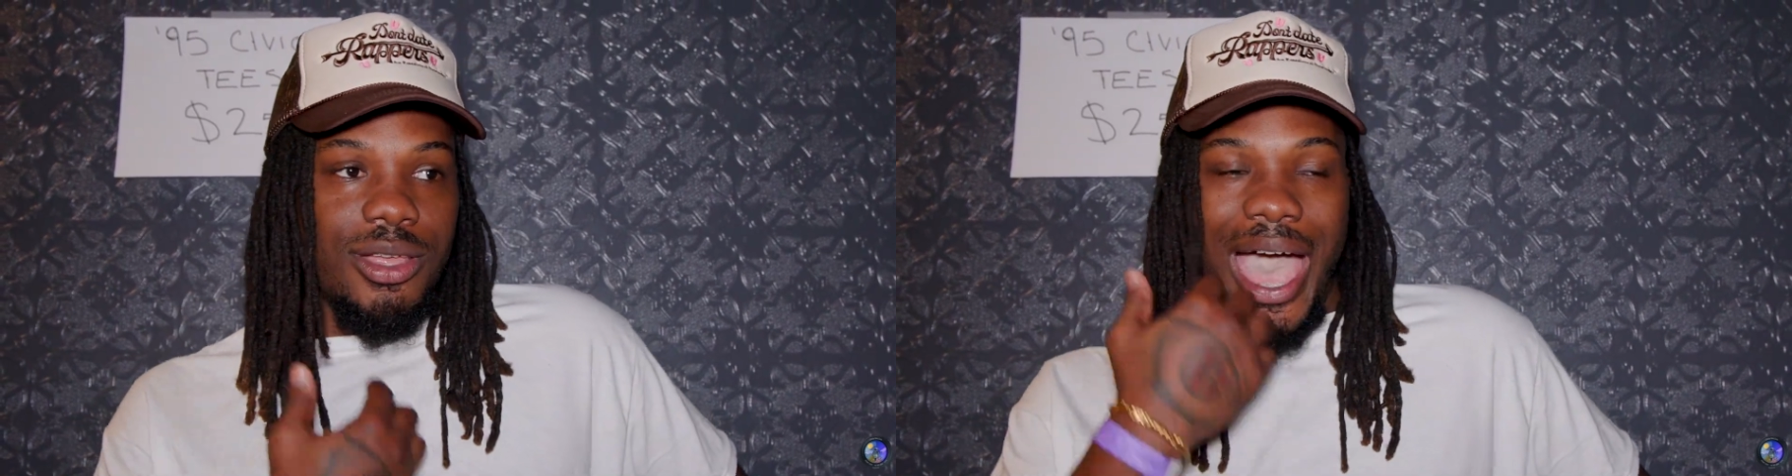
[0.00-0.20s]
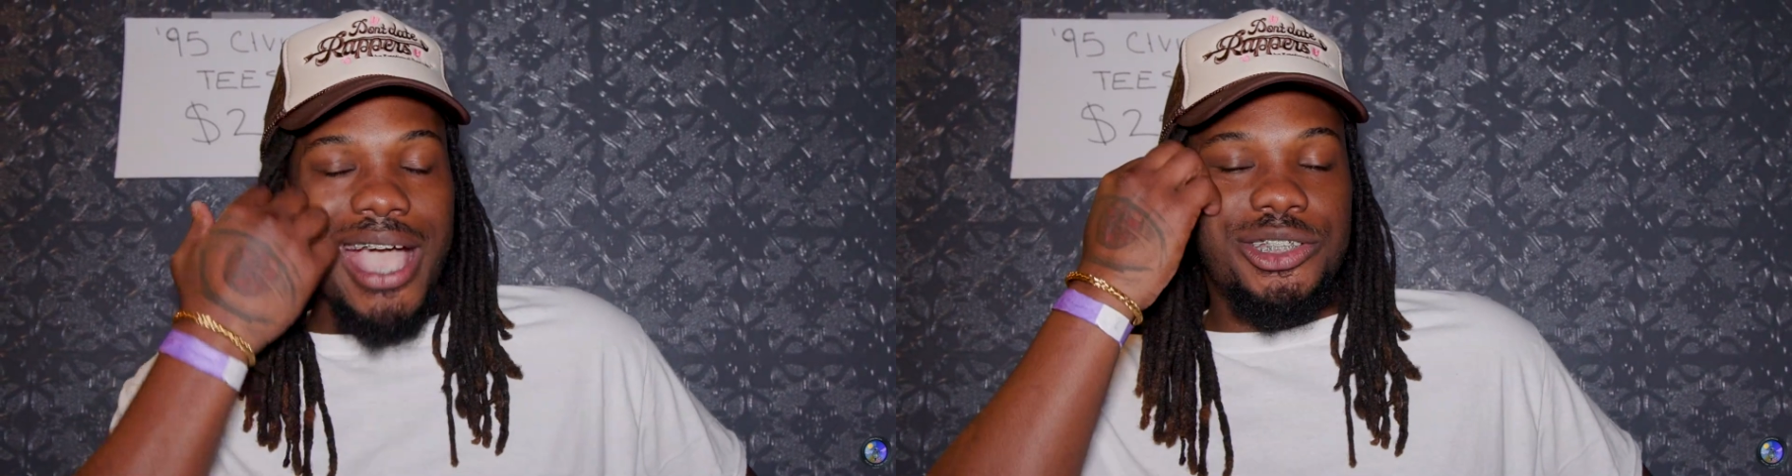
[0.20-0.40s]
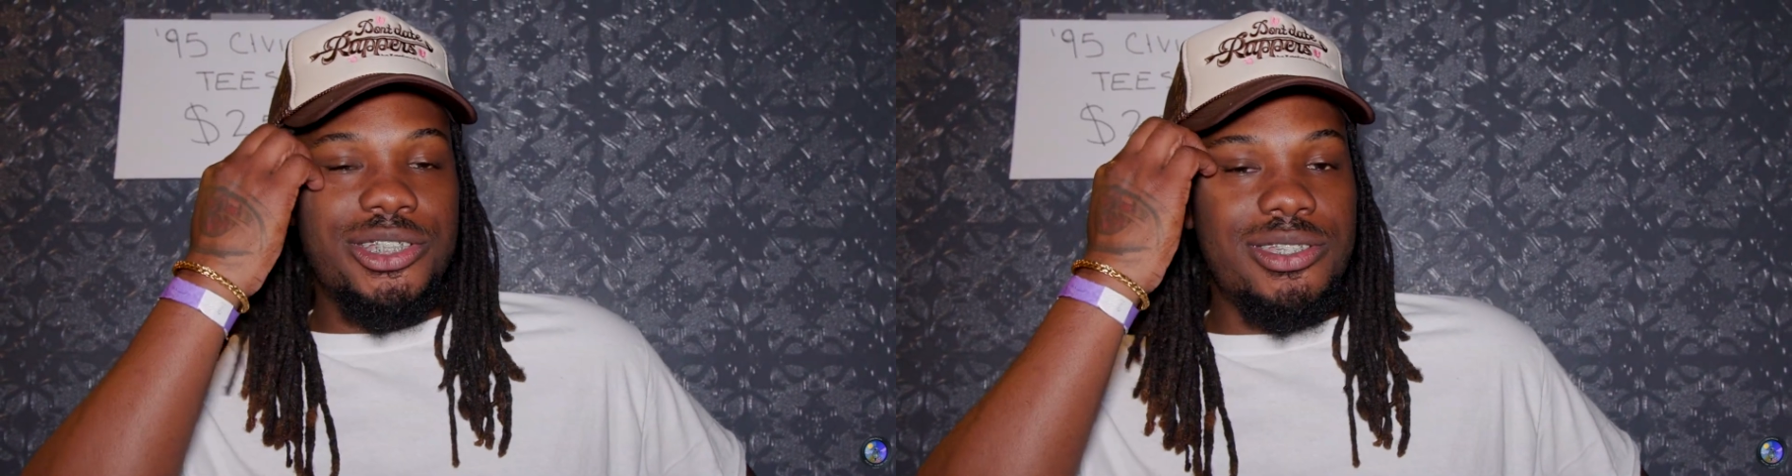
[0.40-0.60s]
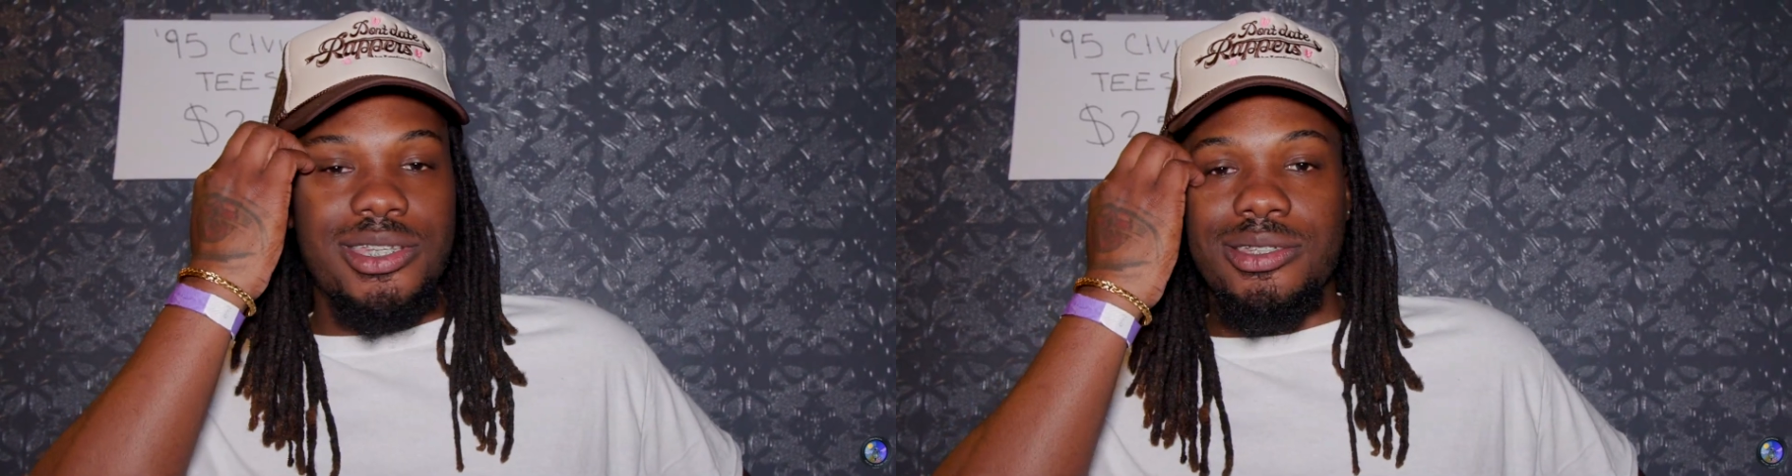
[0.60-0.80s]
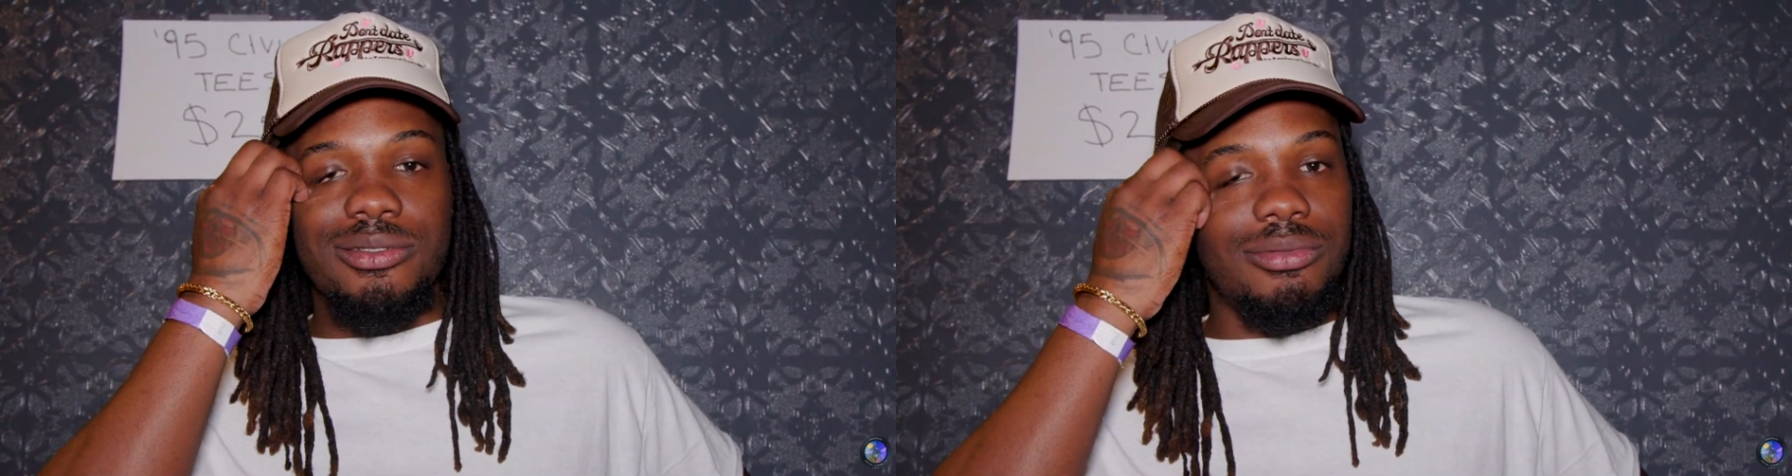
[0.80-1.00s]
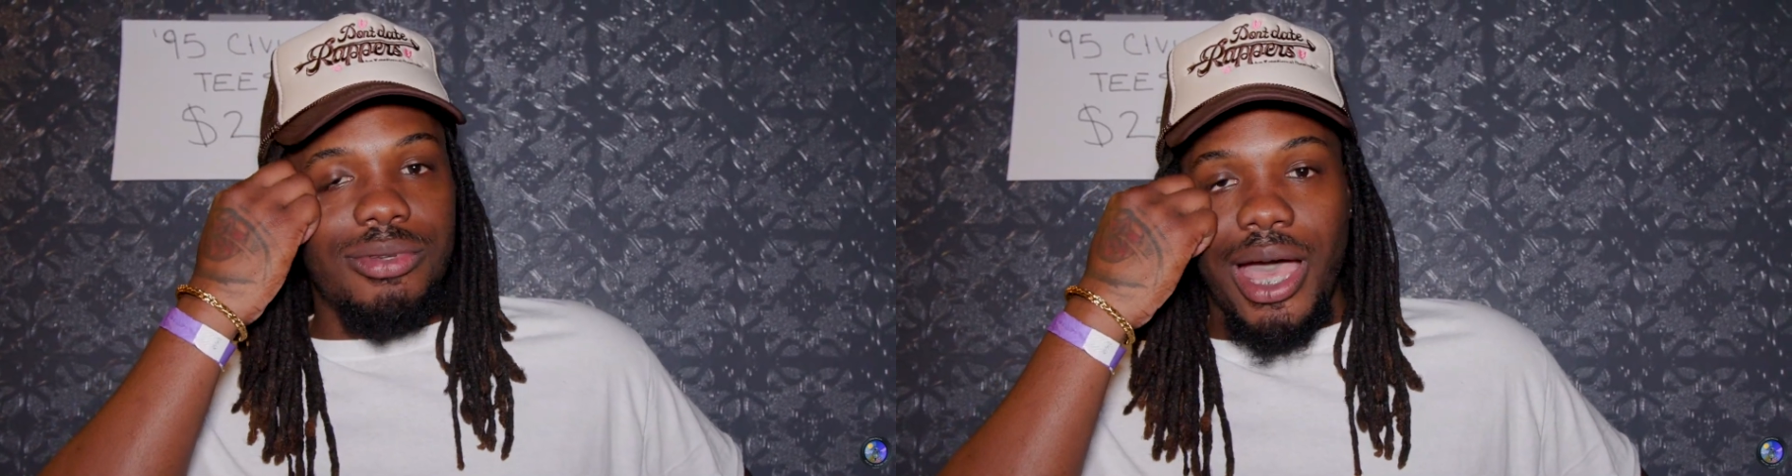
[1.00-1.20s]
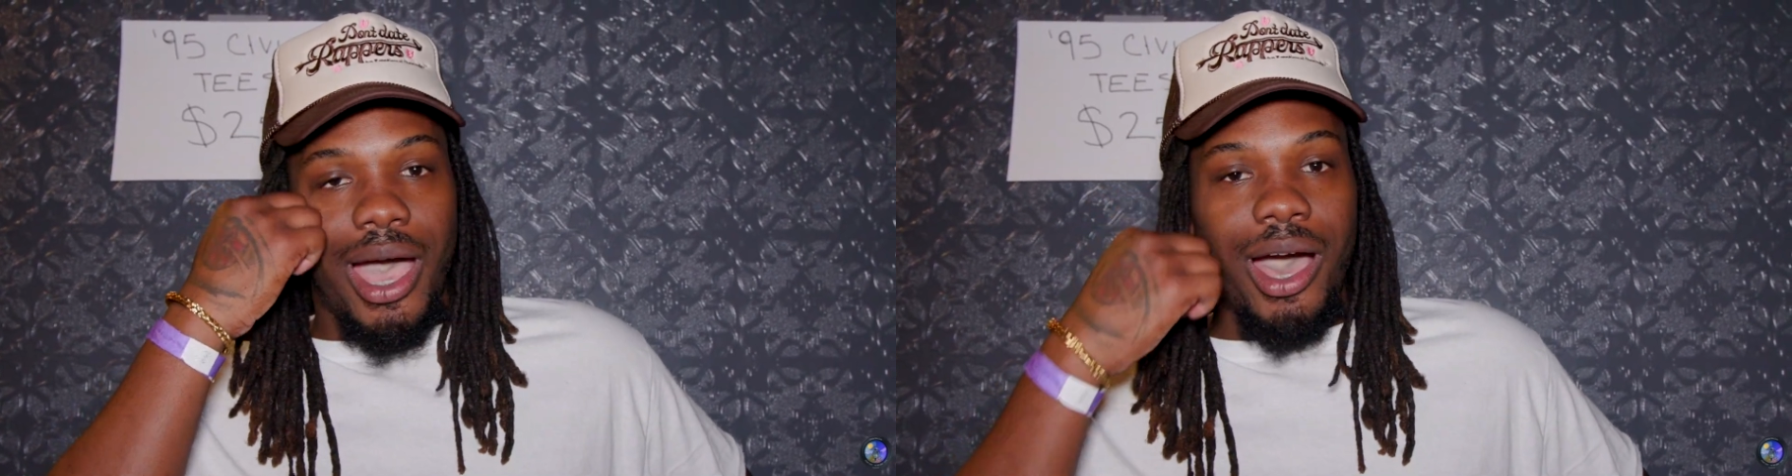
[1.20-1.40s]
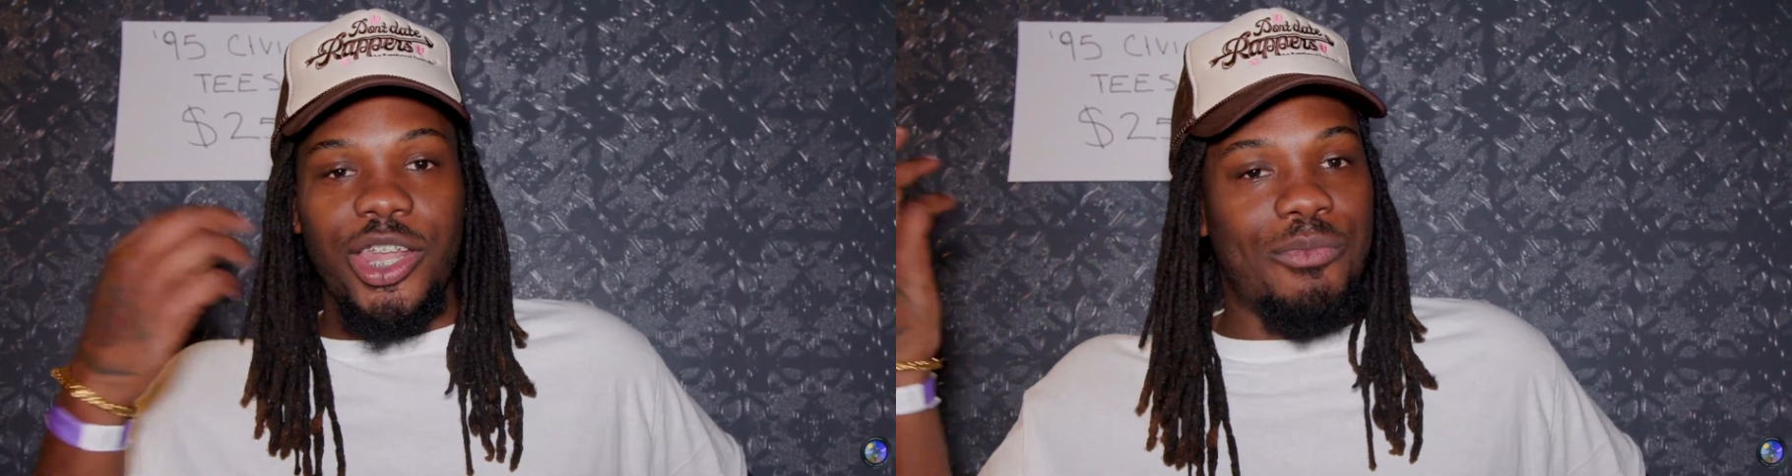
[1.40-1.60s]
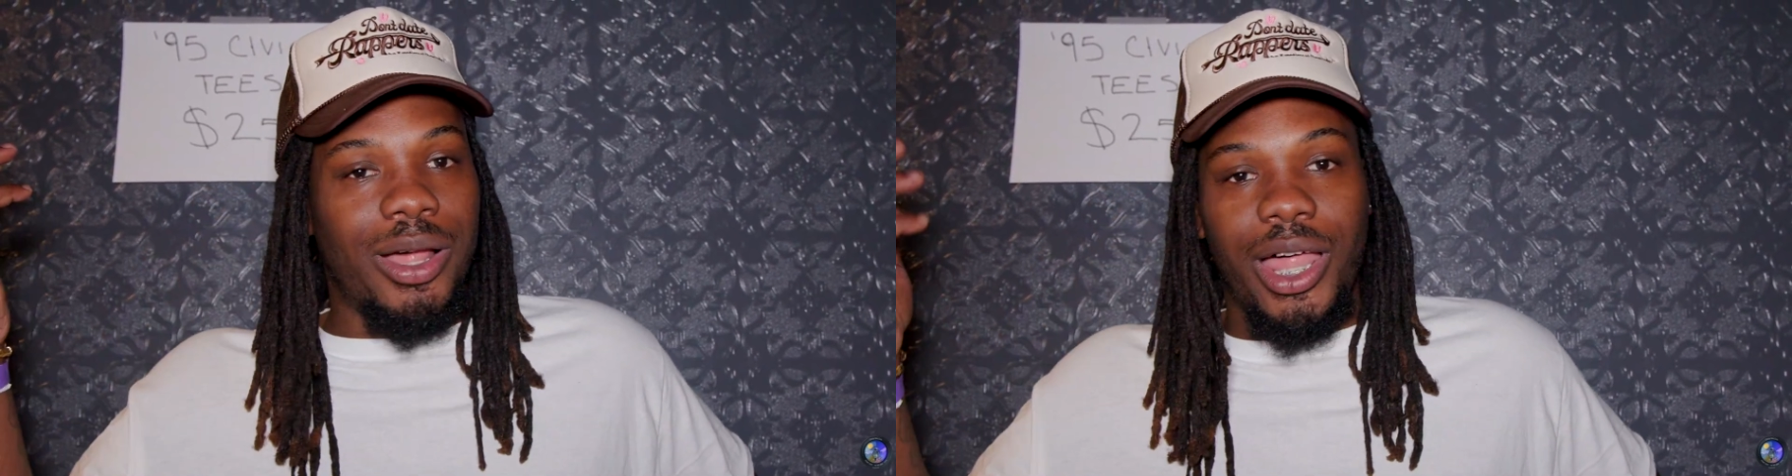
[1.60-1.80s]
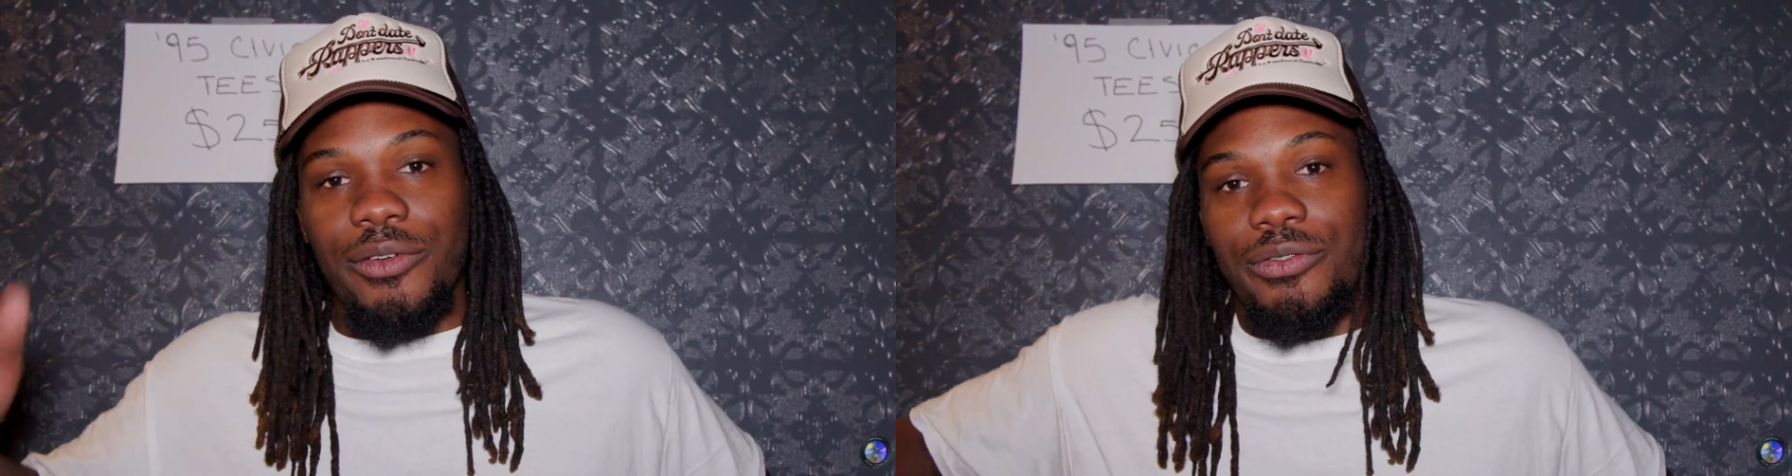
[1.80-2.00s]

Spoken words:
actions and how I live my life.